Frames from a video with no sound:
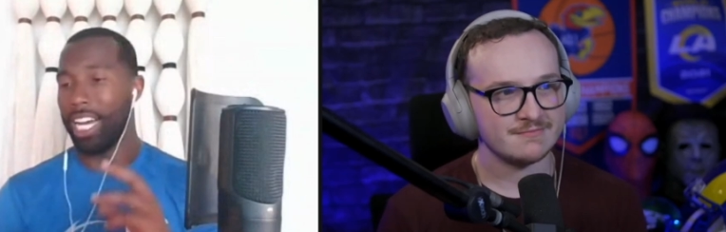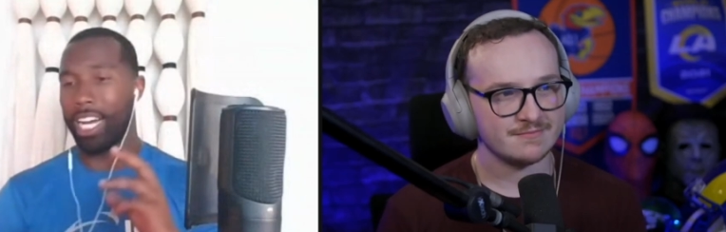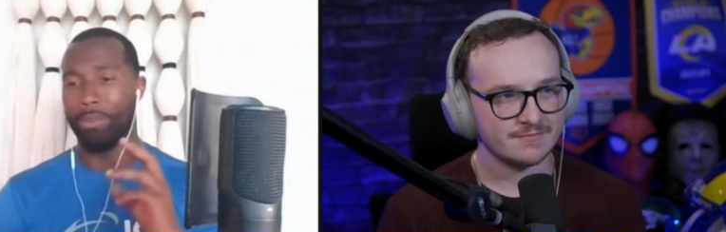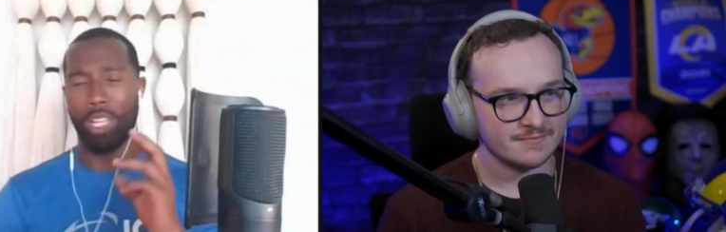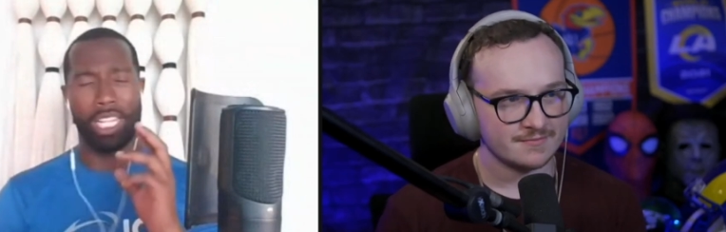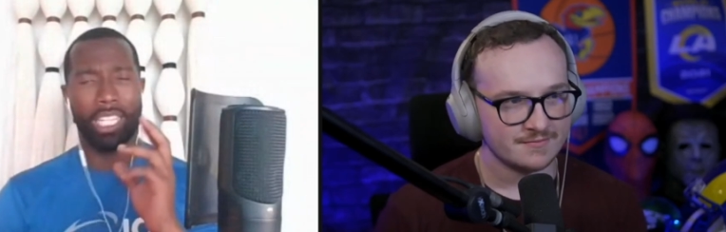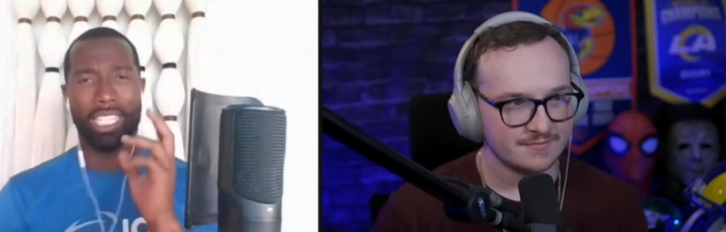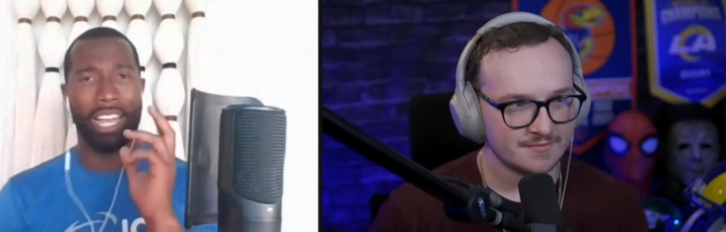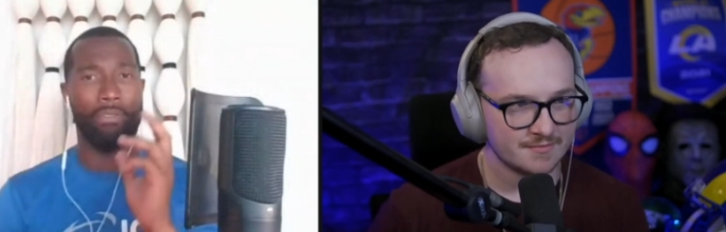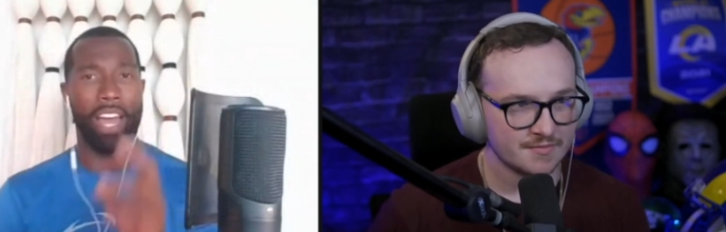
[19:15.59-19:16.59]
Speaker 1: Um, looks,
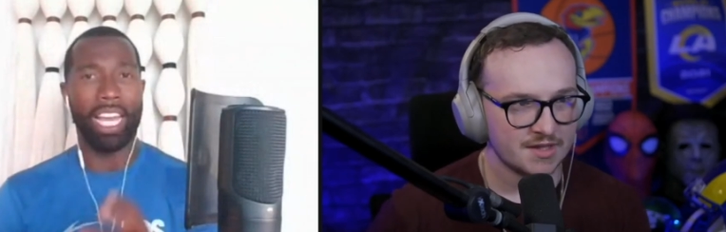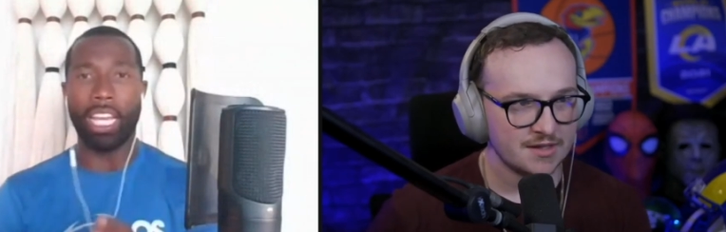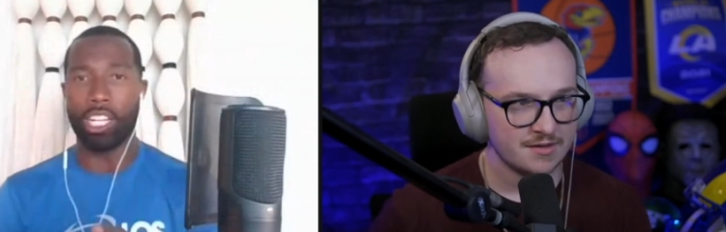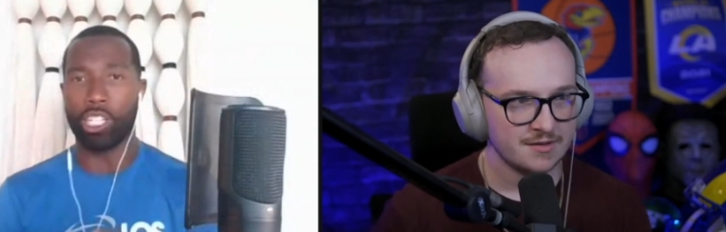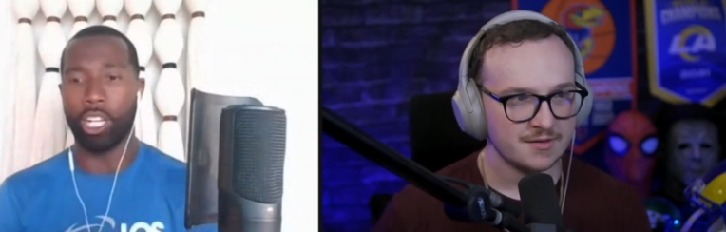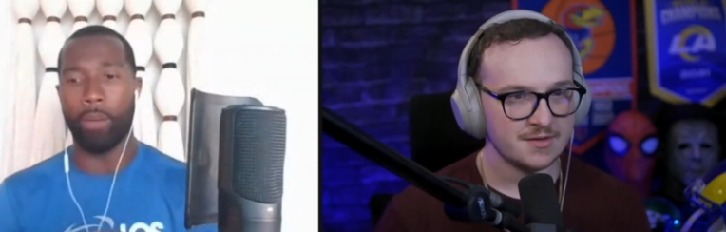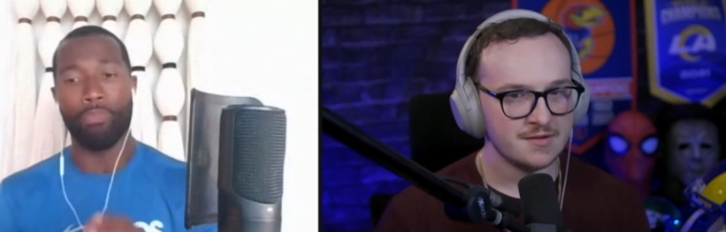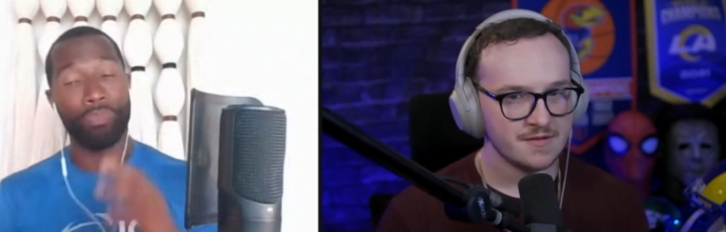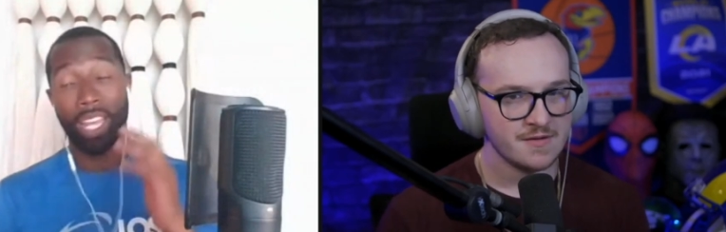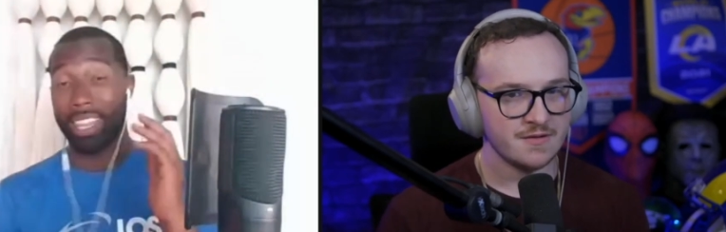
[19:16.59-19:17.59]
looks like a Viking
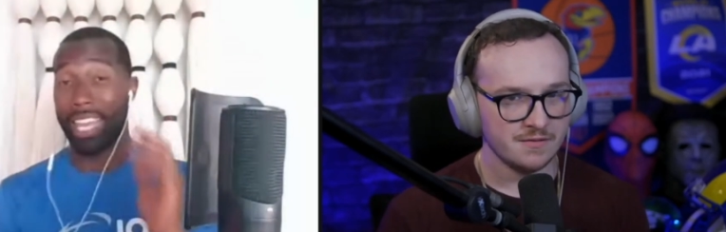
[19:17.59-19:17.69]
ship.